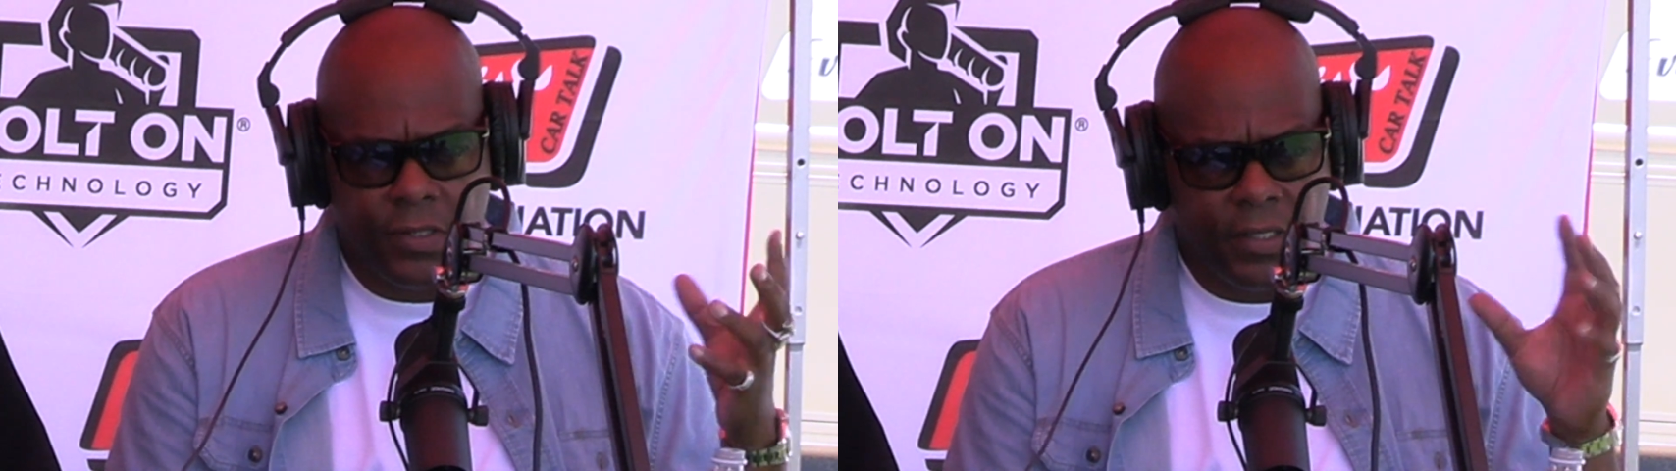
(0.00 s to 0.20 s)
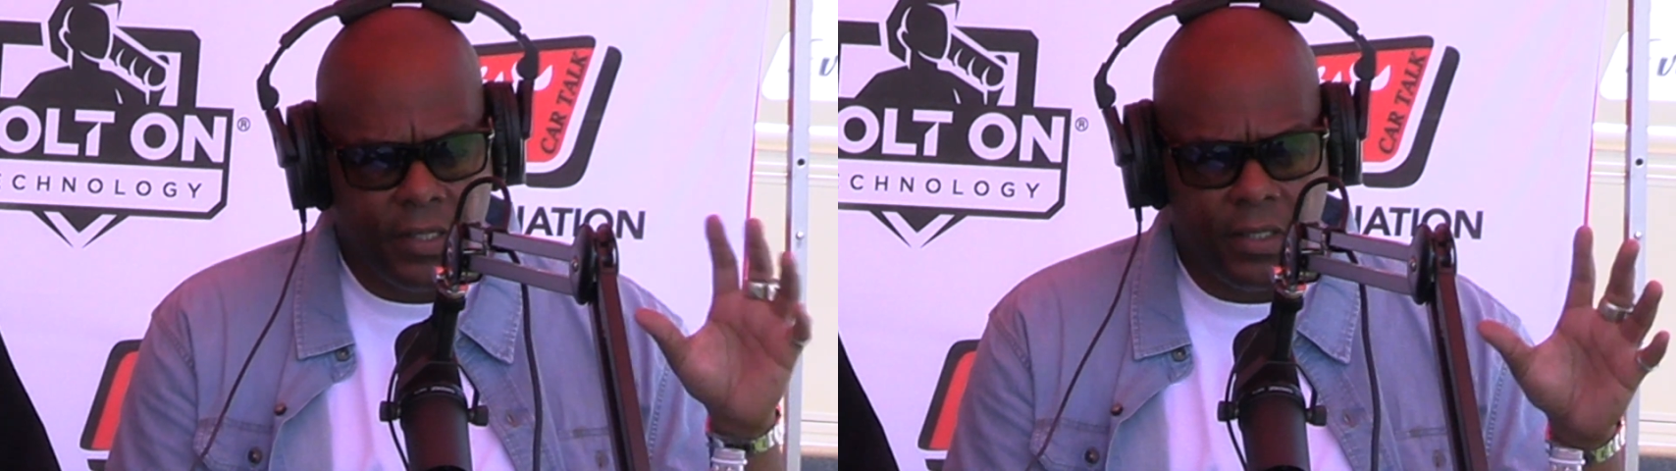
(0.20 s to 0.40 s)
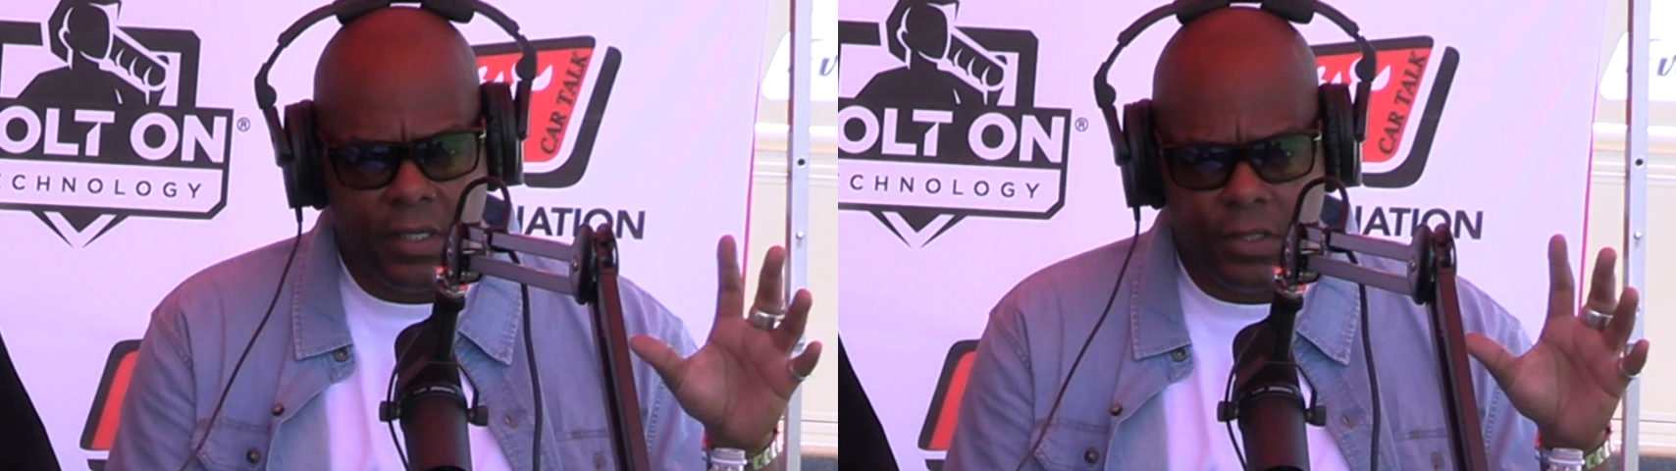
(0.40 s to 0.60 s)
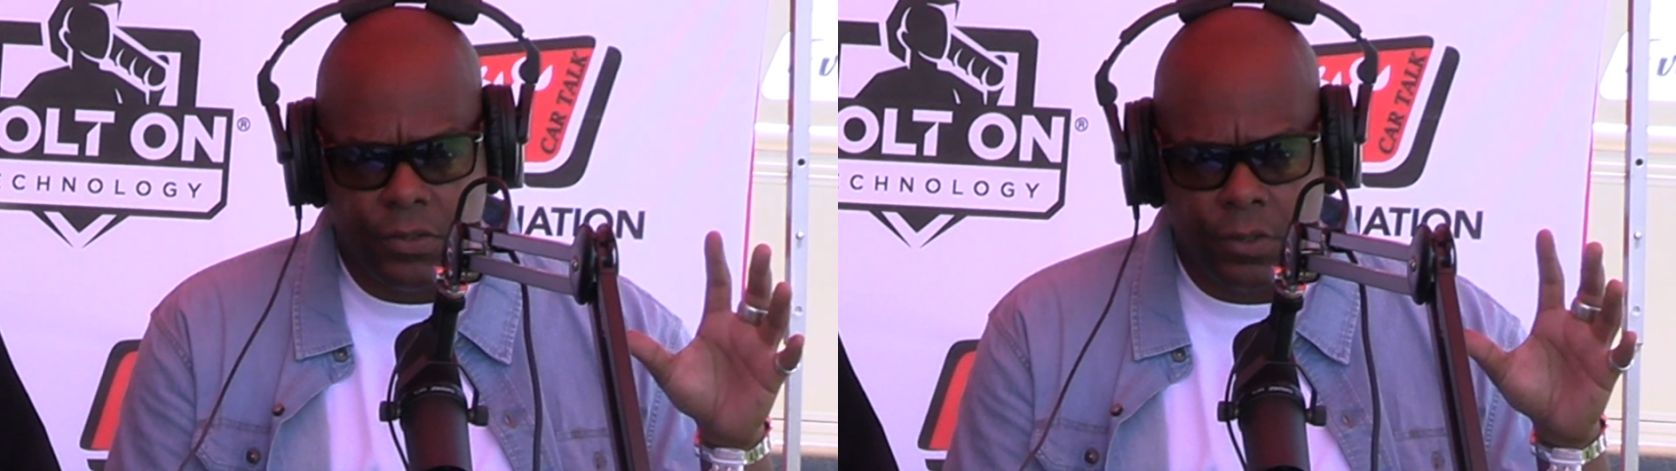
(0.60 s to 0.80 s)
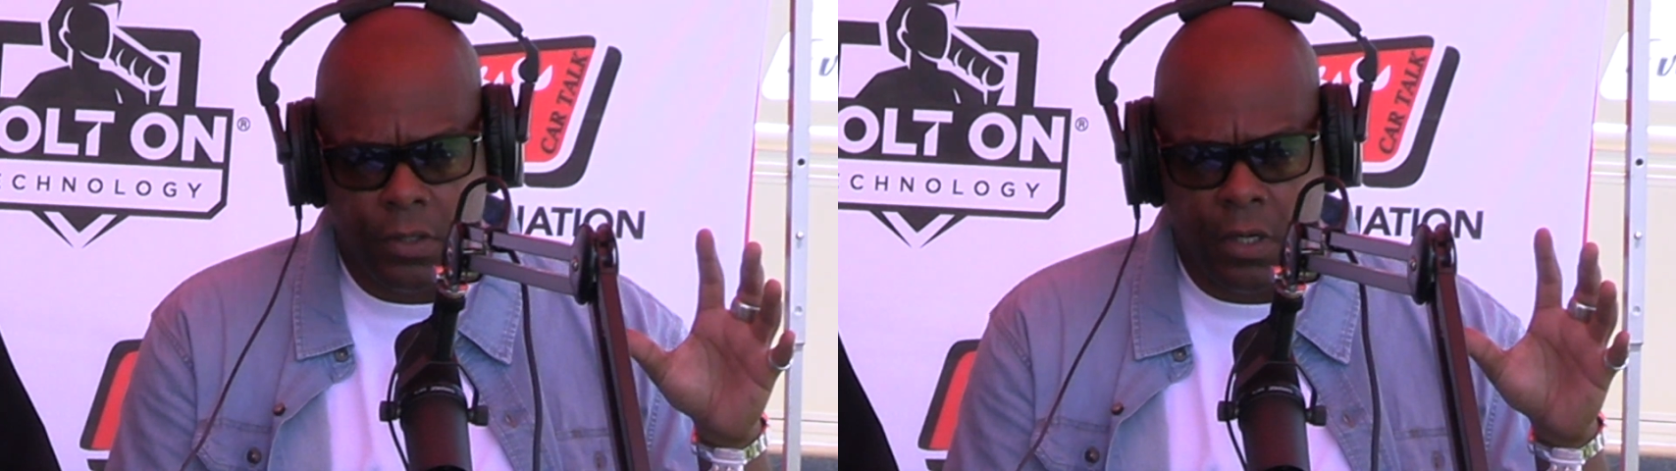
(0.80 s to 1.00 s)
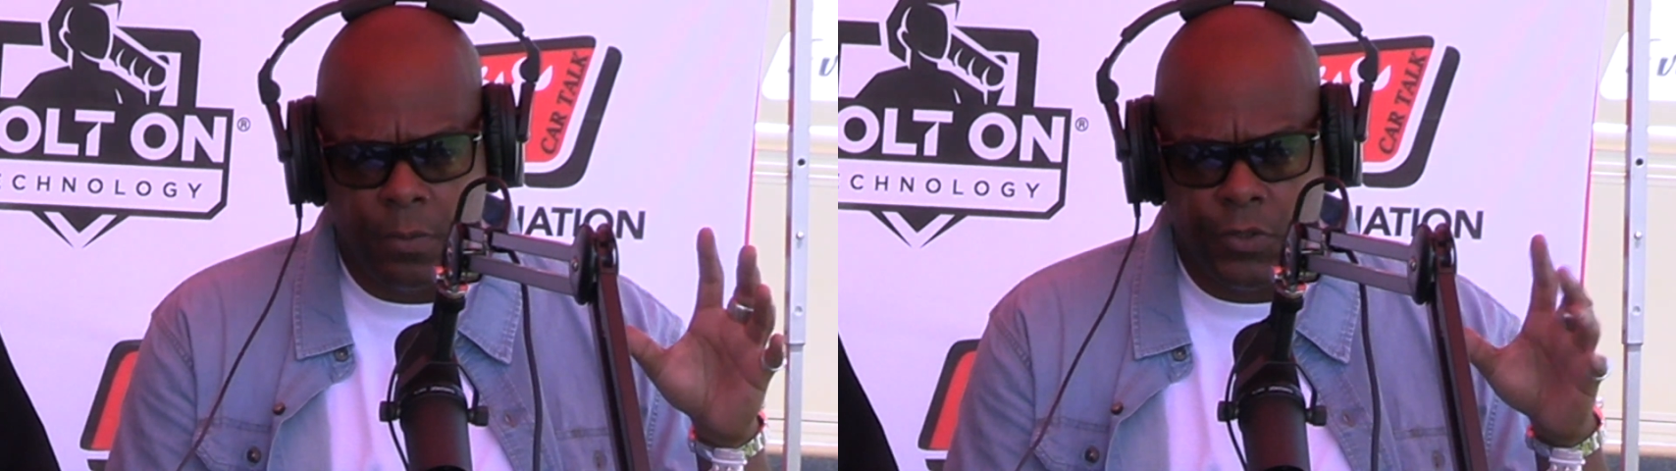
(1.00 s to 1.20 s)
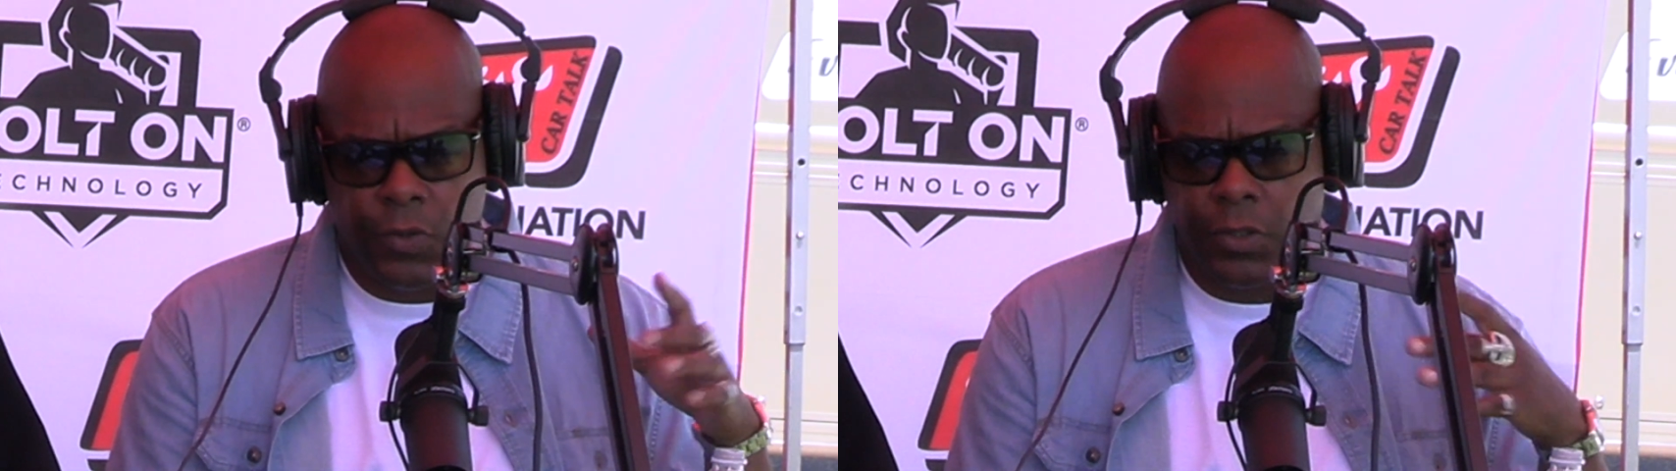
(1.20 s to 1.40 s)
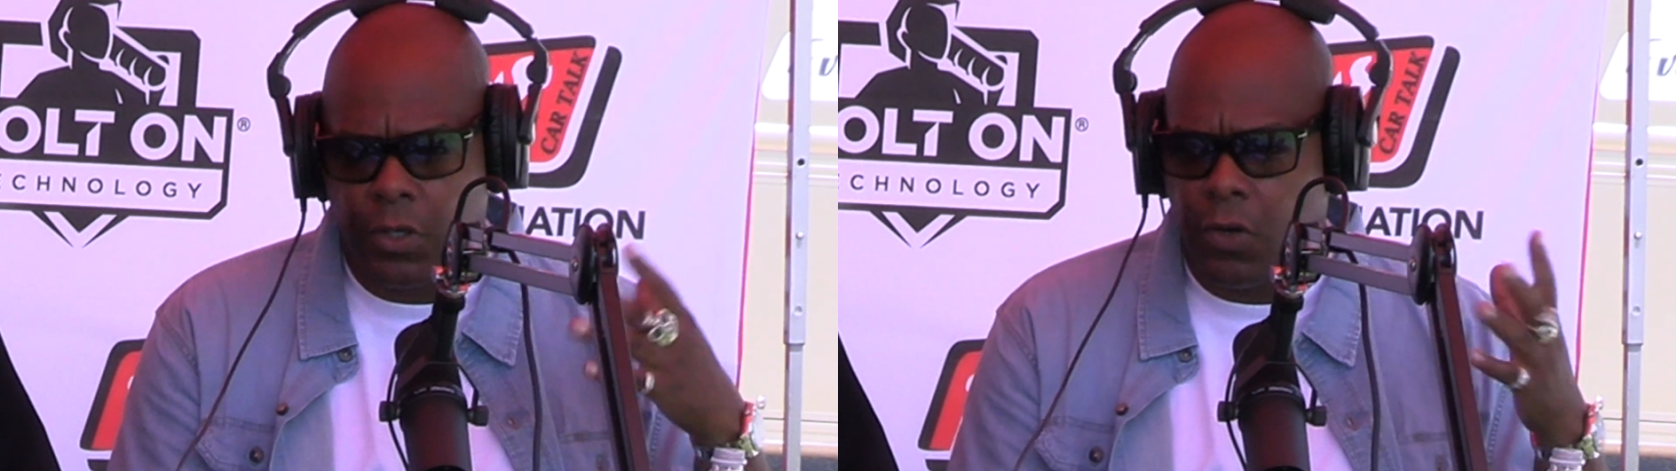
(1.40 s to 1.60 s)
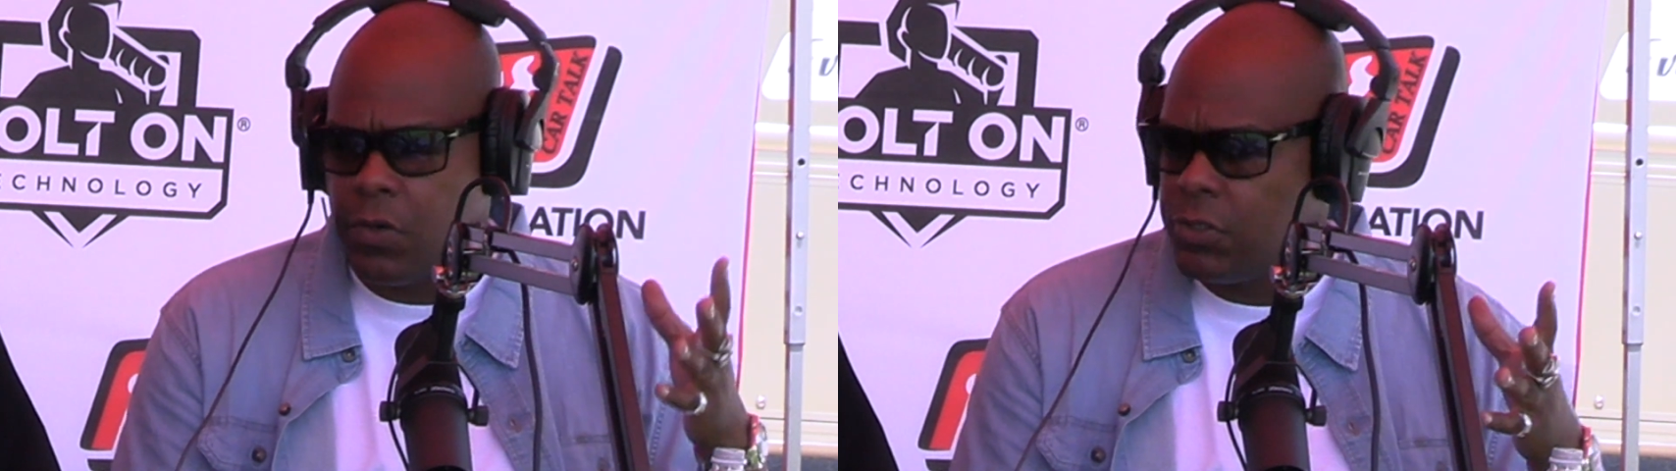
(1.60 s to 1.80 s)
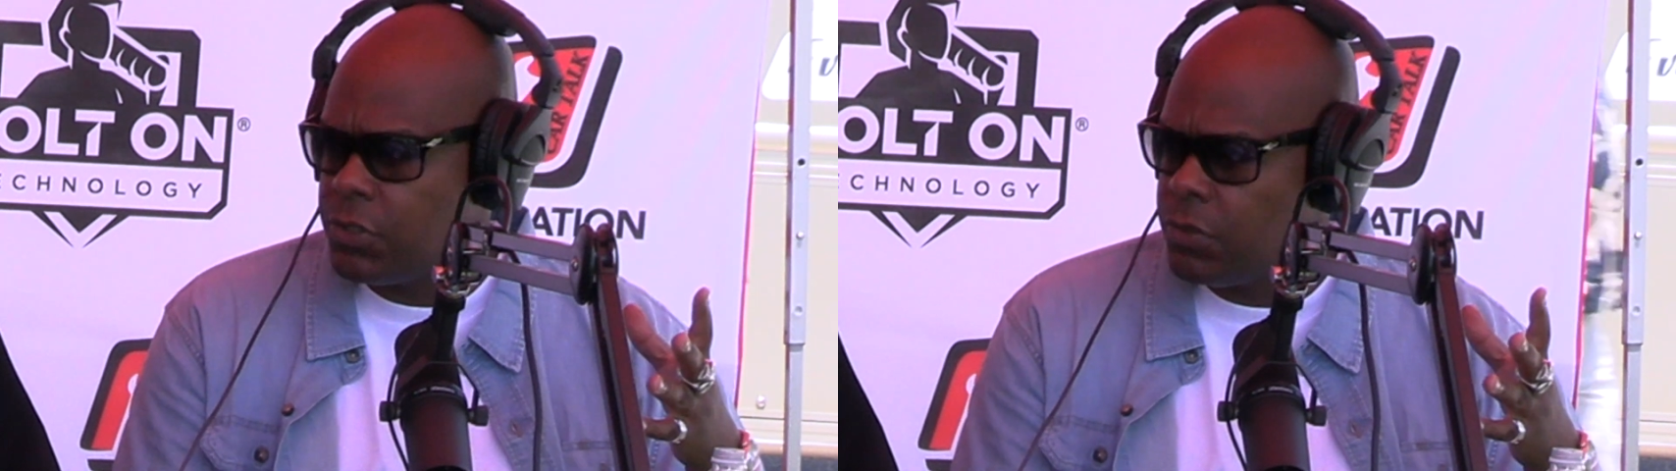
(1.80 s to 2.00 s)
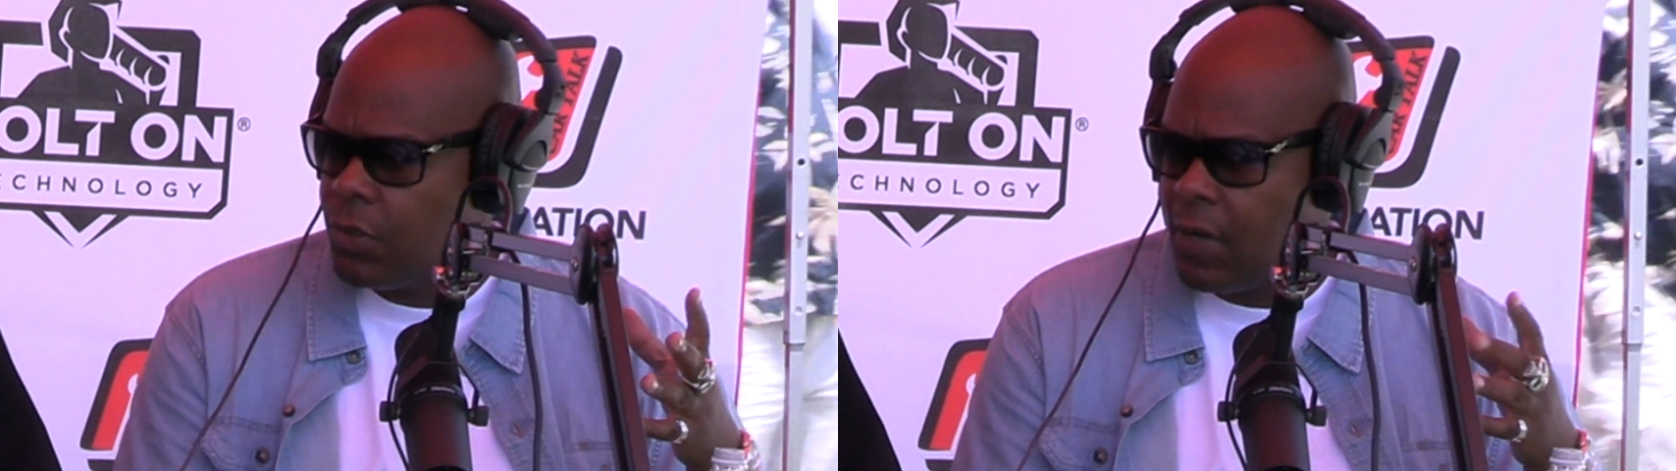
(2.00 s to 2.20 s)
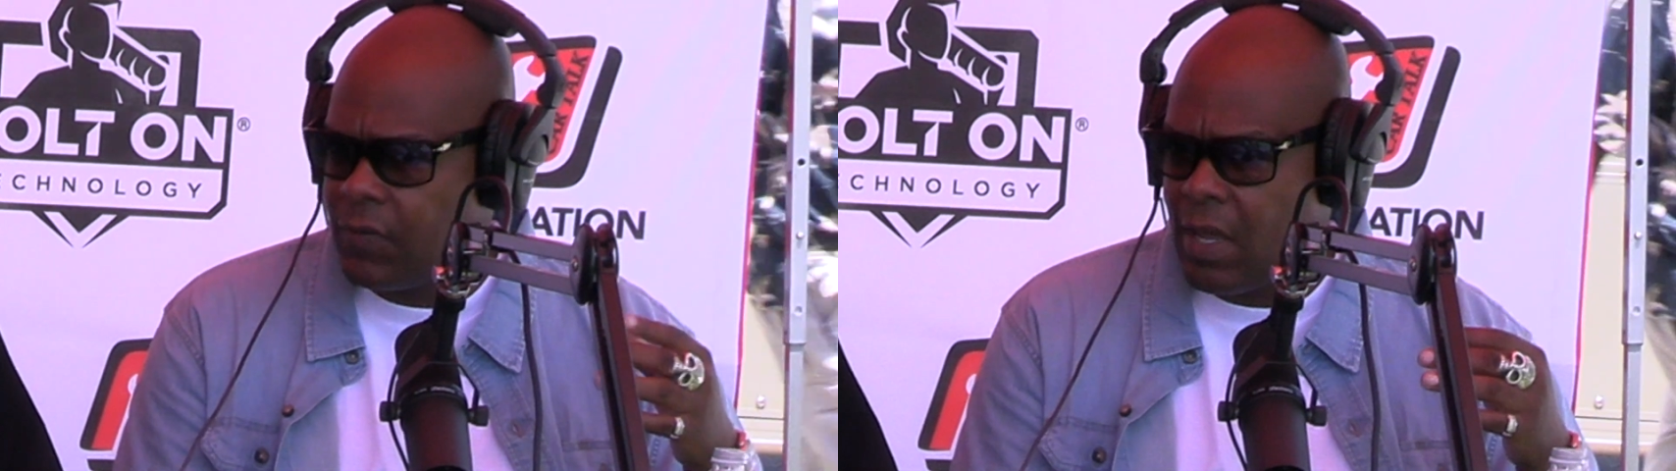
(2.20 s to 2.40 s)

you have to see things to encourage you.